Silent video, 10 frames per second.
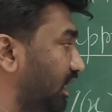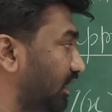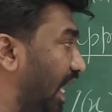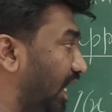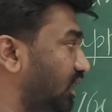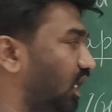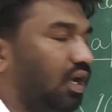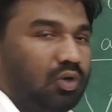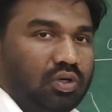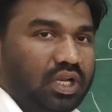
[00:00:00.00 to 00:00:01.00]
than
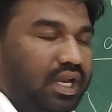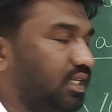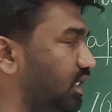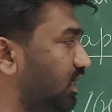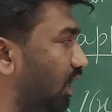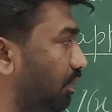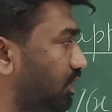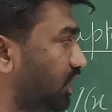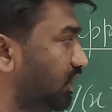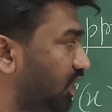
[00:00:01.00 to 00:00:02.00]
the total energies
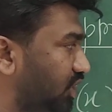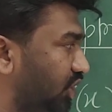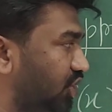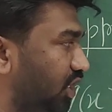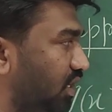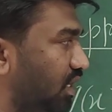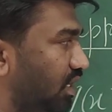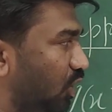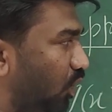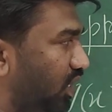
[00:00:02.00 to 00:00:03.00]
comes in this region,
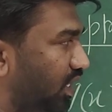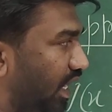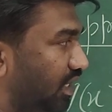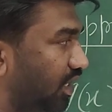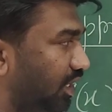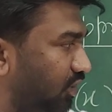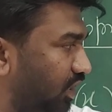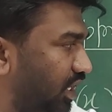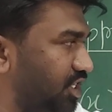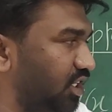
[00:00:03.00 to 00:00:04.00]
when it enter into
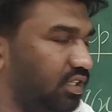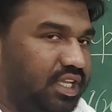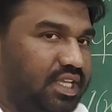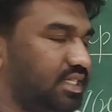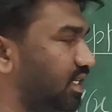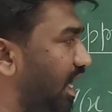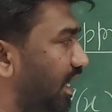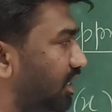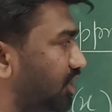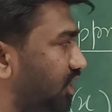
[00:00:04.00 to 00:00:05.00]
the region 3, its
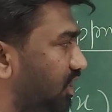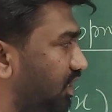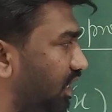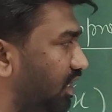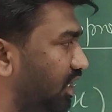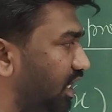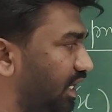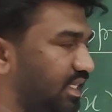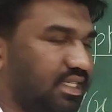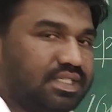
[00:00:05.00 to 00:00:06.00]
energy suddenly
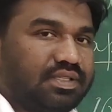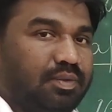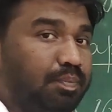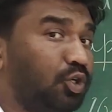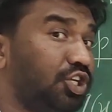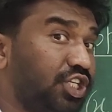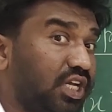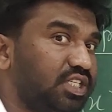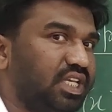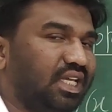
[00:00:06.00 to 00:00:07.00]
decreases, potential
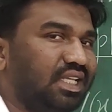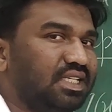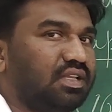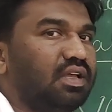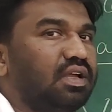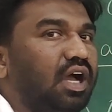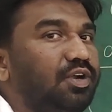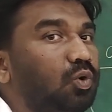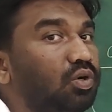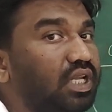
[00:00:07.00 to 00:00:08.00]
energy decreases
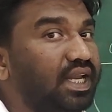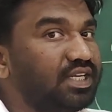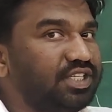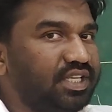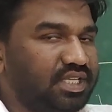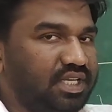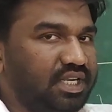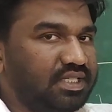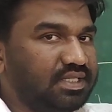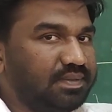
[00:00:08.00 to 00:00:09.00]
and total energy
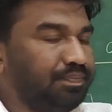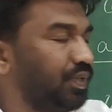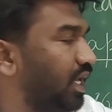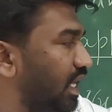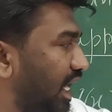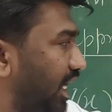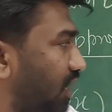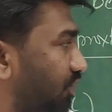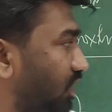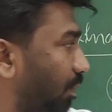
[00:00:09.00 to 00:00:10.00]
increases.
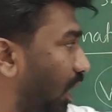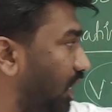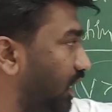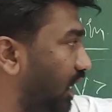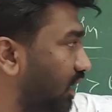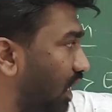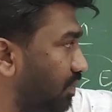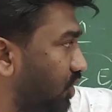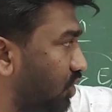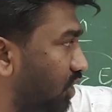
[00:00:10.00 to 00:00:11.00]
Again when the particle
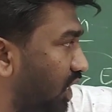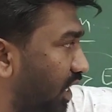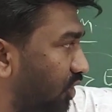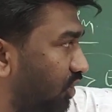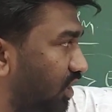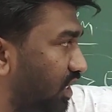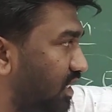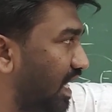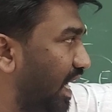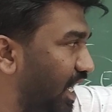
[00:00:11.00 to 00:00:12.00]
comes near to
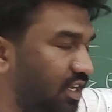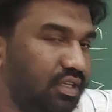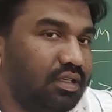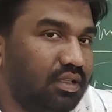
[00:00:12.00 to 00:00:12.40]
this end,